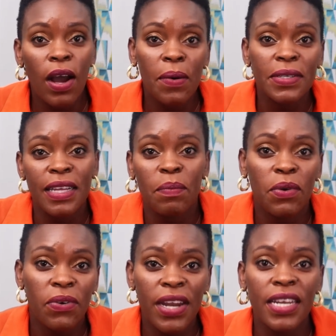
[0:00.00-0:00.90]
I was
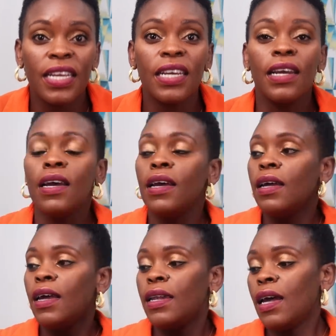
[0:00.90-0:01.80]
upgrading,
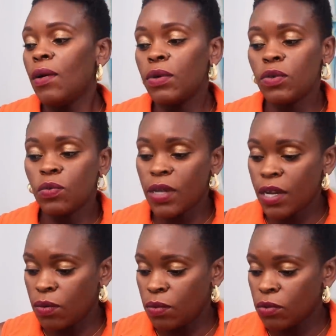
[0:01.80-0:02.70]
and now what would I do?